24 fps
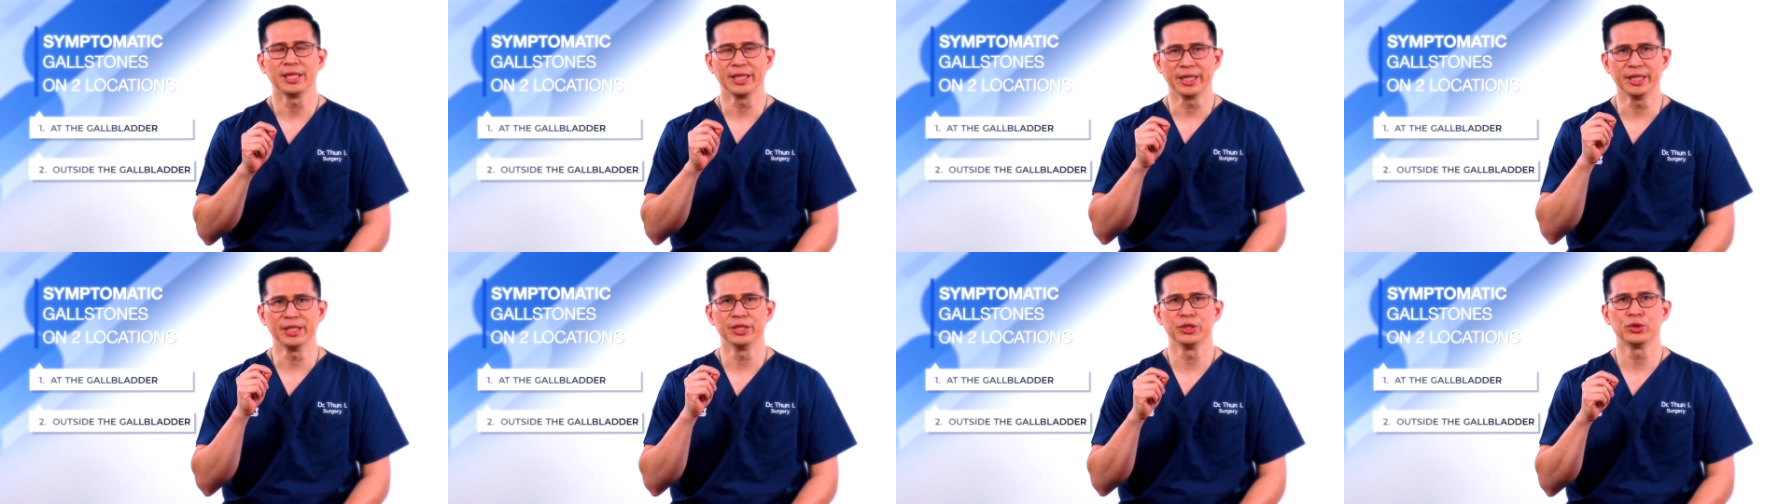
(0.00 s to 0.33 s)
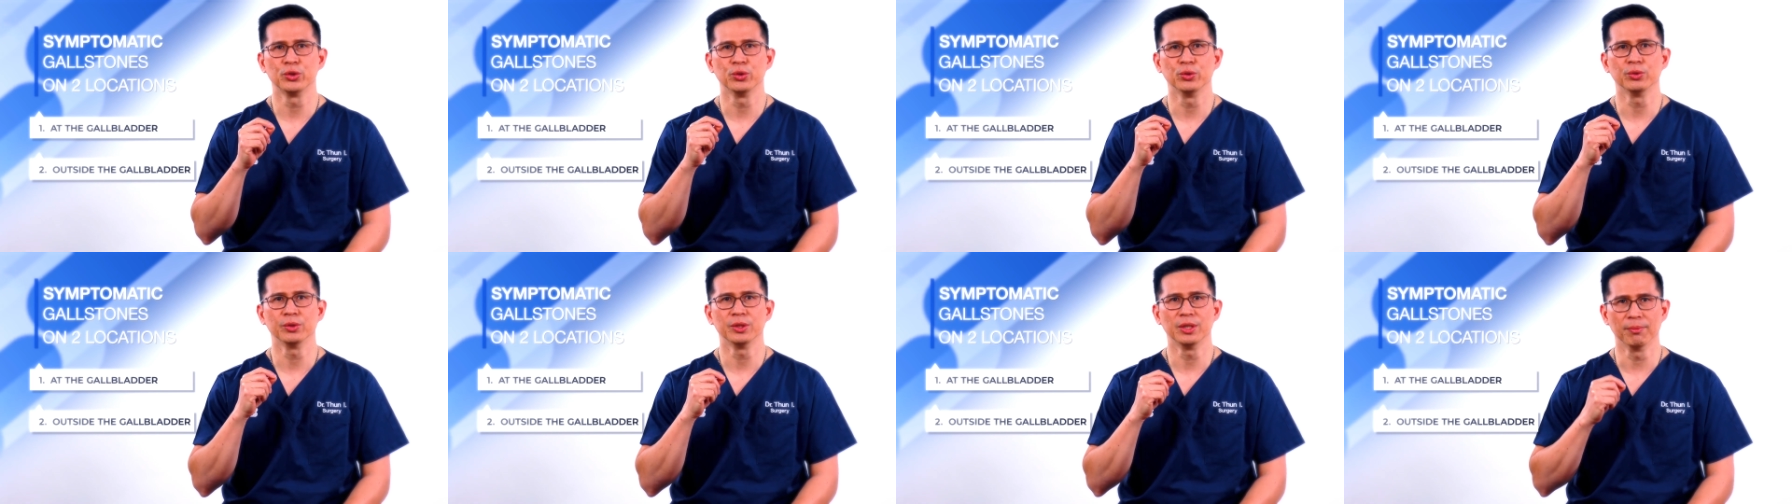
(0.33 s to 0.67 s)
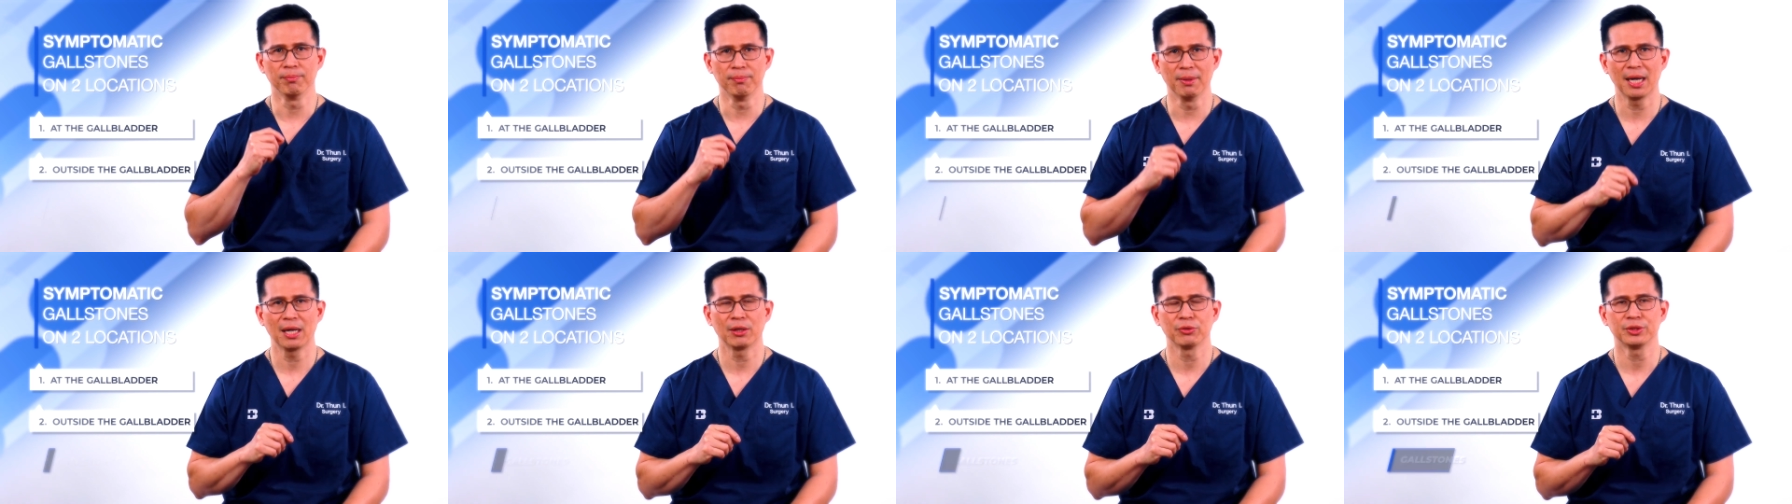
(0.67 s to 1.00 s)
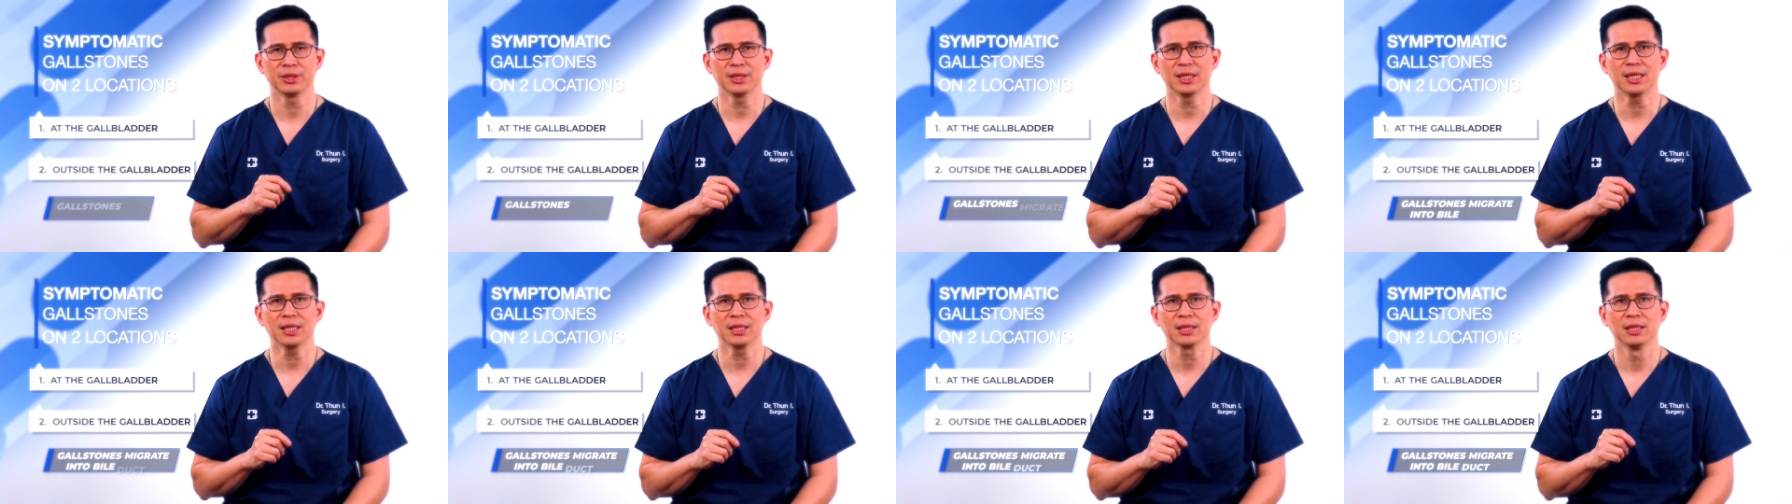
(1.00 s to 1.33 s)
into the bile
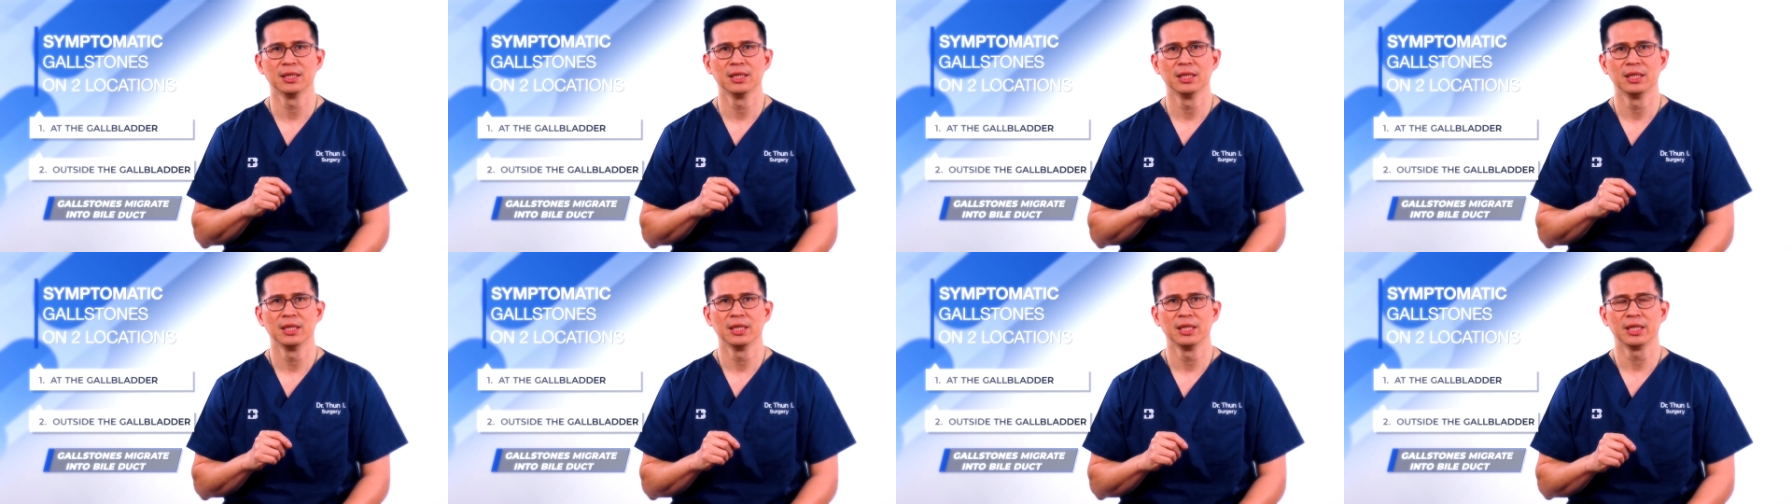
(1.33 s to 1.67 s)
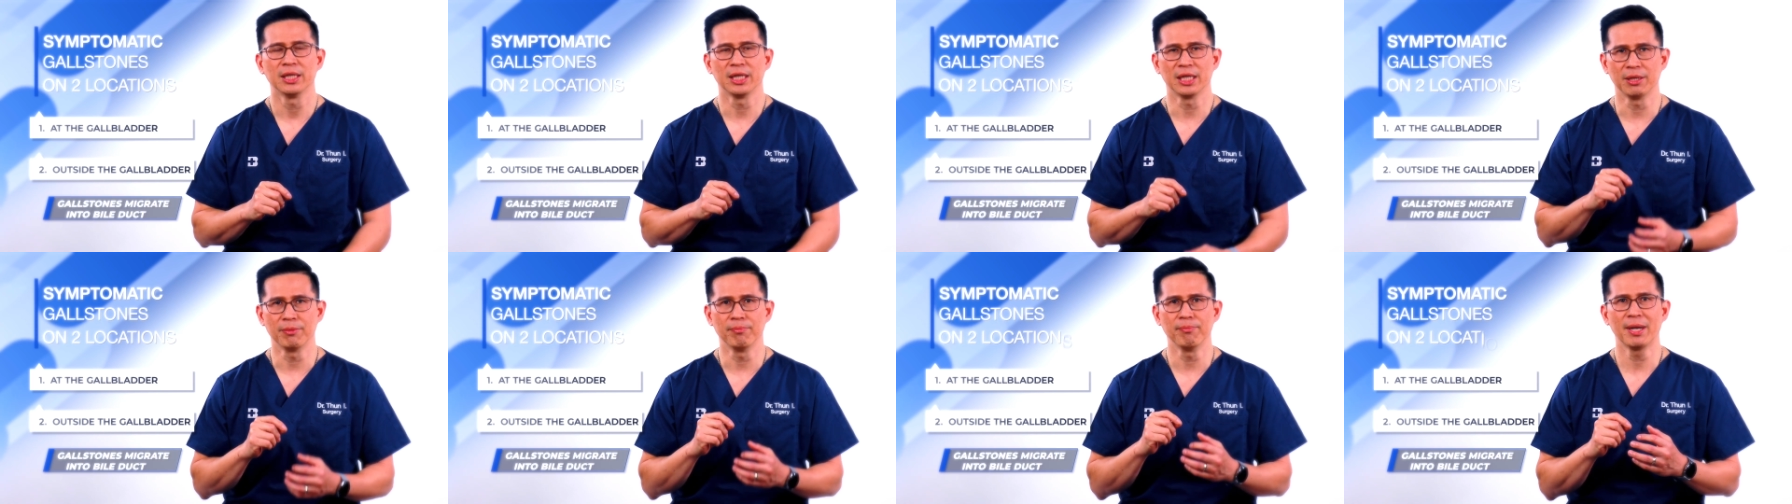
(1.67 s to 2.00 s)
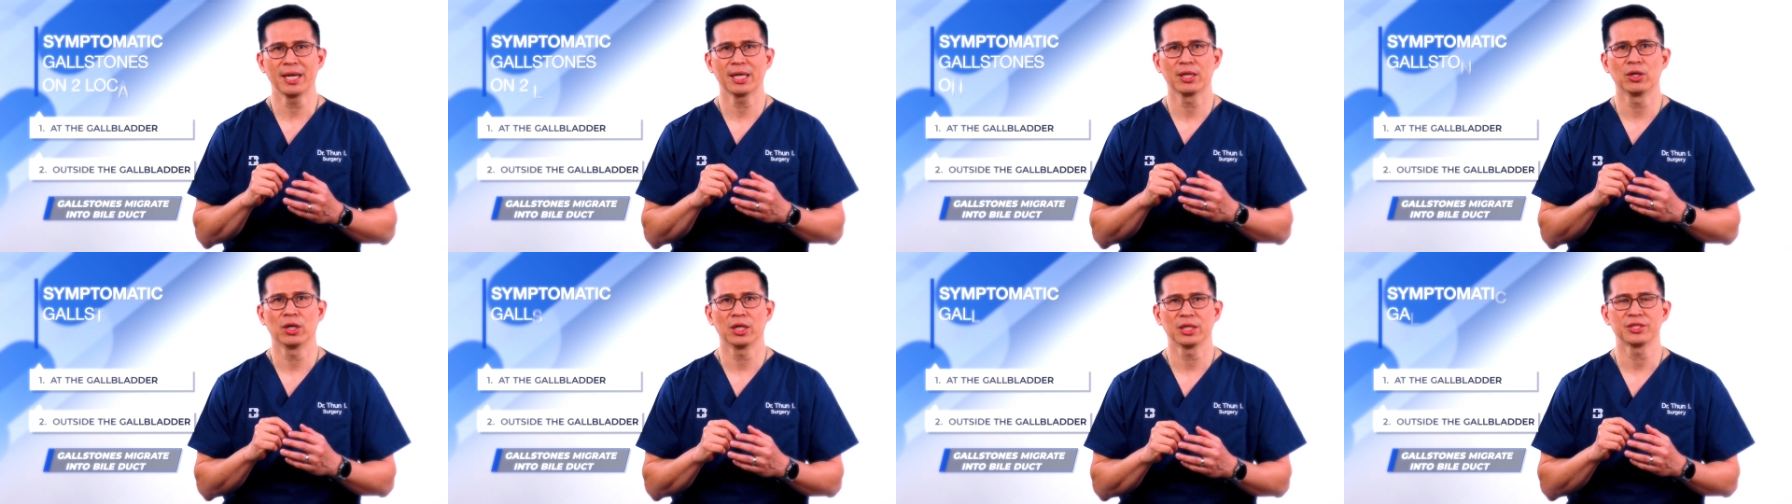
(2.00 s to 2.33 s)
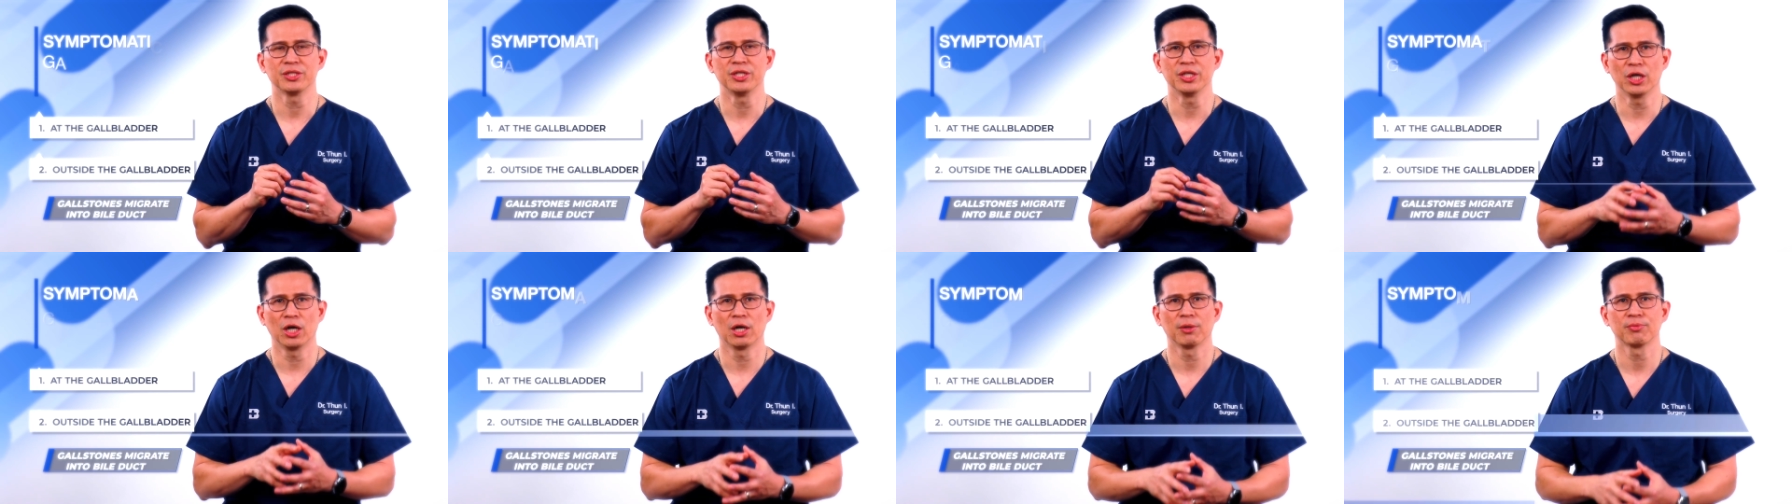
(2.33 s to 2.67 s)
duct, it may cause the